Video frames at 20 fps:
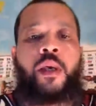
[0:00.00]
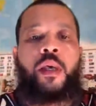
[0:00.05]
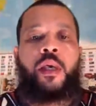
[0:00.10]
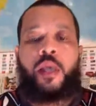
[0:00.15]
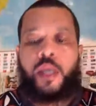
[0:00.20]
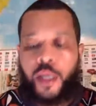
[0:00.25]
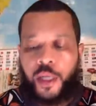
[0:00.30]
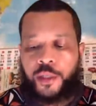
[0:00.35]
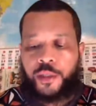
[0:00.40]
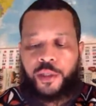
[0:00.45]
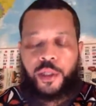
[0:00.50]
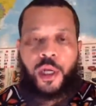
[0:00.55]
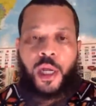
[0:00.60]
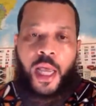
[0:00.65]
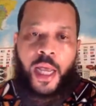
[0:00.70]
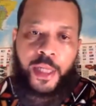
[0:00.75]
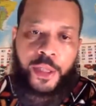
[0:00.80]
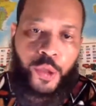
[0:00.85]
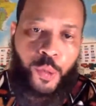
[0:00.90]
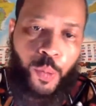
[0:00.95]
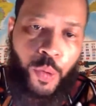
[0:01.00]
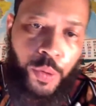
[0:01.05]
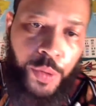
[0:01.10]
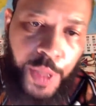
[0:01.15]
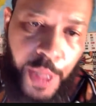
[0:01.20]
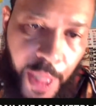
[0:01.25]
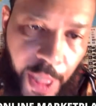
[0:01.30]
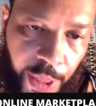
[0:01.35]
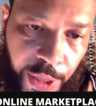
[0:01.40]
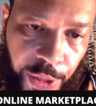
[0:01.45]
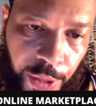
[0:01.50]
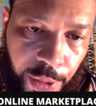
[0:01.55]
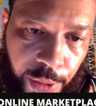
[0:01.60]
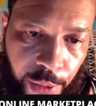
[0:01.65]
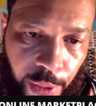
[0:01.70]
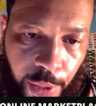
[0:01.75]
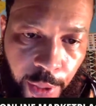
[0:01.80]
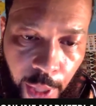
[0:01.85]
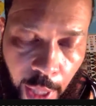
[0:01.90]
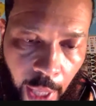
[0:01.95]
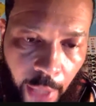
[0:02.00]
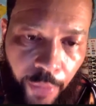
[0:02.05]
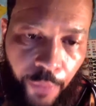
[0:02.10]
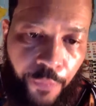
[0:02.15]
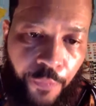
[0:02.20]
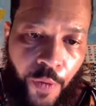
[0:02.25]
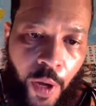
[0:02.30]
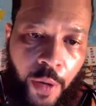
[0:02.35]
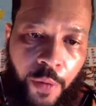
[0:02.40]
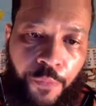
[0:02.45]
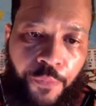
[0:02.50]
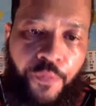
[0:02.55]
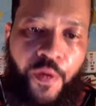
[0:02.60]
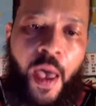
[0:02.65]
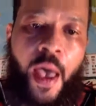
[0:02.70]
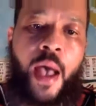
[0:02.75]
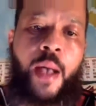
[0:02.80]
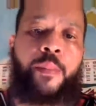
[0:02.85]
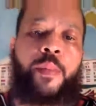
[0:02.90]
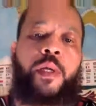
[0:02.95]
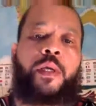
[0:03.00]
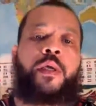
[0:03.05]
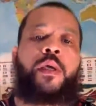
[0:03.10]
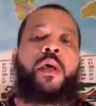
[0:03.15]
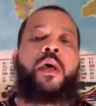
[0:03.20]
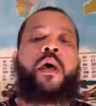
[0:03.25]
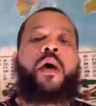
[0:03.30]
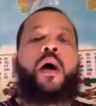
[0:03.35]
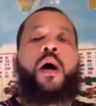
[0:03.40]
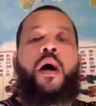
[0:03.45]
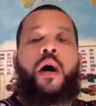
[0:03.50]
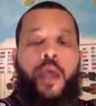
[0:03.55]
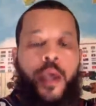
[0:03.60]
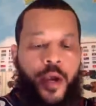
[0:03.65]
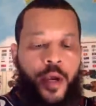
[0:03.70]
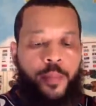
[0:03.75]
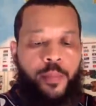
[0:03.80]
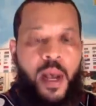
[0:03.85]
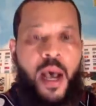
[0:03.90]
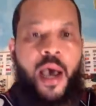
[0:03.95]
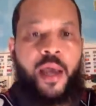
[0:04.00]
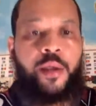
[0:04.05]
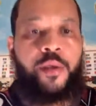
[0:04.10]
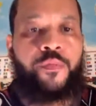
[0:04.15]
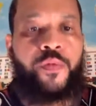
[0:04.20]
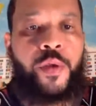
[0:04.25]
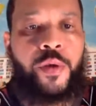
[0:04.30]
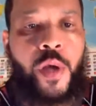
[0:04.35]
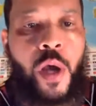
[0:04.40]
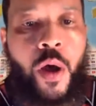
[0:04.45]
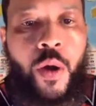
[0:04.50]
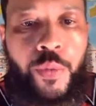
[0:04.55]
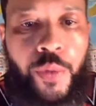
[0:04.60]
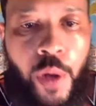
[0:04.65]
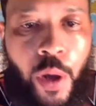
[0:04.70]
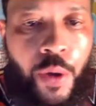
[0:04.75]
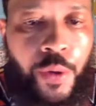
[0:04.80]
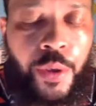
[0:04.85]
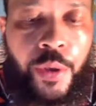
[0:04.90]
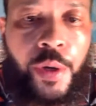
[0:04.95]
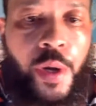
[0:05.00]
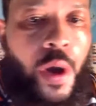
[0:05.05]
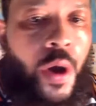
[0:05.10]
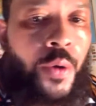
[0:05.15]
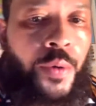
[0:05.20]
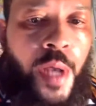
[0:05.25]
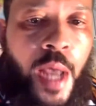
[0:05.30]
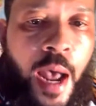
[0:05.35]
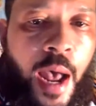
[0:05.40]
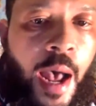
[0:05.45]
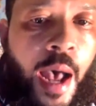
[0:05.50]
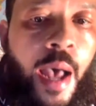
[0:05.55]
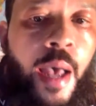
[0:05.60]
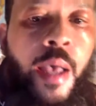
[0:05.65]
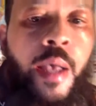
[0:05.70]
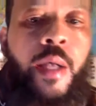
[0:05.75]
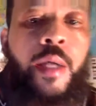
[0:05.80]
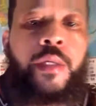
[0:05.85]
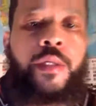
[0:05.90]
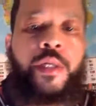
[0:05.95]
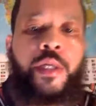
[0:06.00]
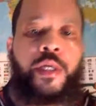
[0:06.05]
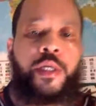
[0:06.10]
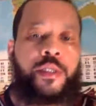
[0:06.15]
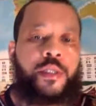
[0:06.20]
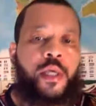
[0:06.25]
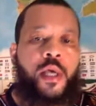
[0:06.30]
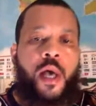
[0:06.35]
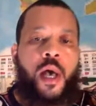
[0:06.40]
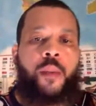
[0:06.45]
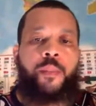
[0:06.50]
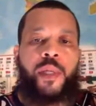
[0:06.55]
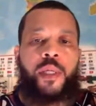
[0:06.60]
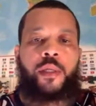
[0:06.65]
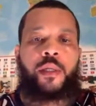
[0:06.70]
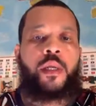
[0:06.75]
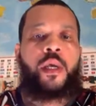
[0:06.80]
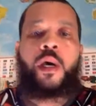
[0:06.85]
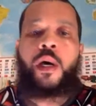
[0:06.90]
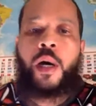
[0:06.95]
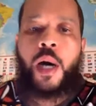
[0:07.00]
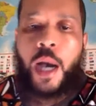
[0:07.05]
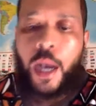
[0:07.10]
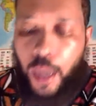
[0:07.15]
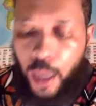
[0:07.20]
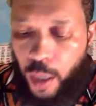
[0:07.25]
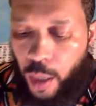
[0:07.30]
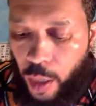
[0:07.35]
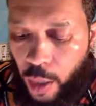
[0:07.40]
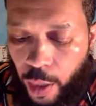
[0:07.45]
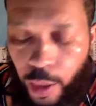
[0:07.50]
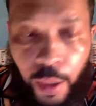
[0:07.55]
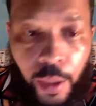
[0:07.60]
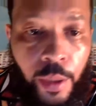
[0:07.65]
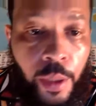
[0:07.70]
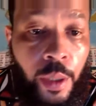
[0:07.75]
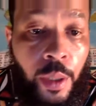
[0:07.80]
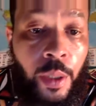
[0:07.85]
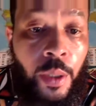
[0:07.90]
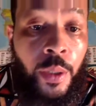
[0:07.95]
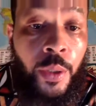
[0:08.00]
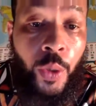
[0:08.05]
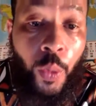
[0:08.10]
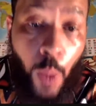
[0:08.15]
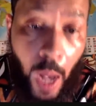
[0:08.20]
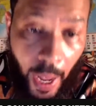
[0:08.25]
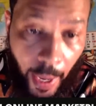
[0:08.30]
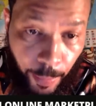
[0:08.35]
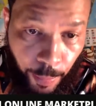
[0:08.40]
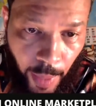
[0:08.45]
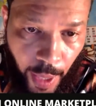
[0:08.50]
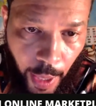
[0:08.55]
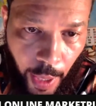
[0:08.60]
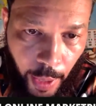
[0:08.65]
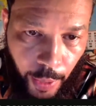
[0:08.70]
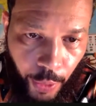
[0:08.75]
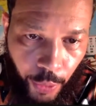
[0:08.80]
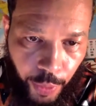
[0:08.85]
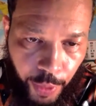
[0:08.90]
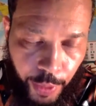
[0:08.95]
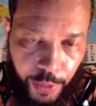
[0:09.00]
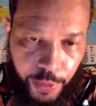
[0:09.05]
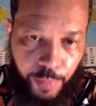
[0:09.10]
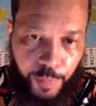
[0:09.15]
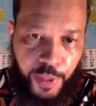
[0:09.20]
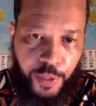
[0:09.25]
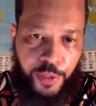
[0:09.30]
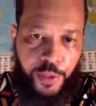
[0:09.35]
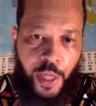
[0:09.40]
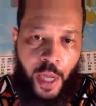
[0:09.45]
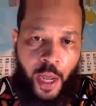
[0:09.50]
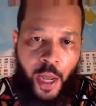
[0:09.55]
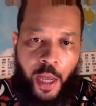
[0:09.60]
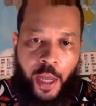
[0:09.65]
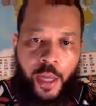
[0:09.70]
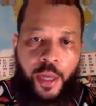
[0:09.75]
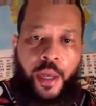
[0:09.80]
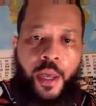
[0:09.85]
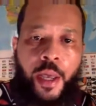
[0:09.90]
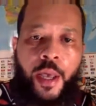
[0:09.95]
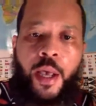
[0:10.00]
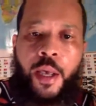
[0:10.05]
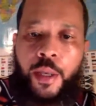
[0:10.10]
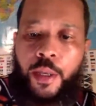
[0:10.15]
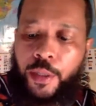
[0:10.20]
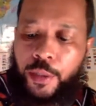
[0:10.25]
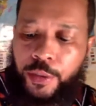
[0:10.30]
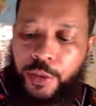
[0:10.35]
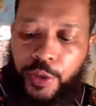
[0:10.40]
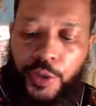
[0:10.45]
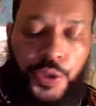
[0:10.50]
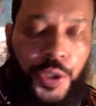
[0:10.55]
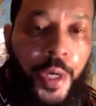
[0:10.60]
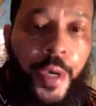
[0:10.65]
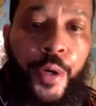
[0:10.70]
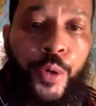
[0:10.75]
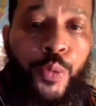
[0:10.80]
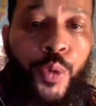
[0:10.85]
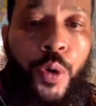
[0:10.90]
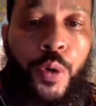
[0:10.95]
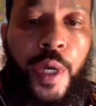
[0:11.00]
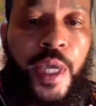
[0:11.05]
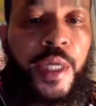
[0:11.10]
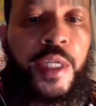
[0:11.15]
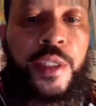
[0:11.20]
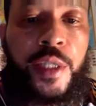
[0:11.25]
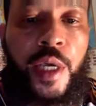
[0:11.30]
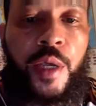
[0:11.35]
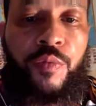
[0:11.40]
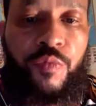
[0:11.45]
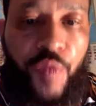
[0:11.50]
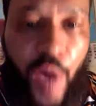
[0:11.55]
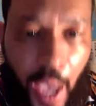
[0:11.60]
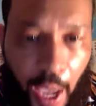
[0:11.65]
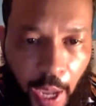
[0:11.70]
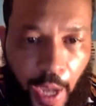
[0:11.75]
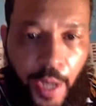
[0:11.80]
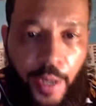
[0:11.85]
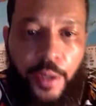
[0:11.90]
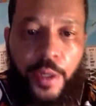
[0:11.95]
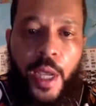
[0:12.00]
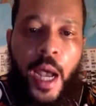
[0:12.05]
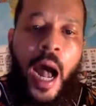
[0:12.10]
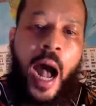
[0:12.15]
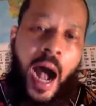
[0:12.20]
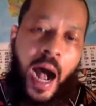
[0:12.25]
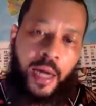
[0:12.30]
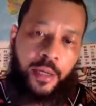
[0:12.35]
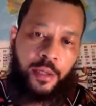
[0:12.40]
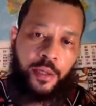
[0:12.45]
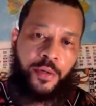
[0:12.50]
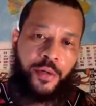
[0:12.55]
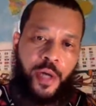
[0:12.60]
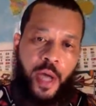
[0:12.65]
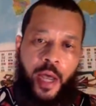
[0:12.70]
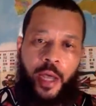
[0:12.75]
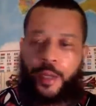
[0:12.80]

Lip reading: intellectual dishes together for the family. Everybody, if you don't know, you know now. This coming, the white man Christmas Day, the general is invading your holiday.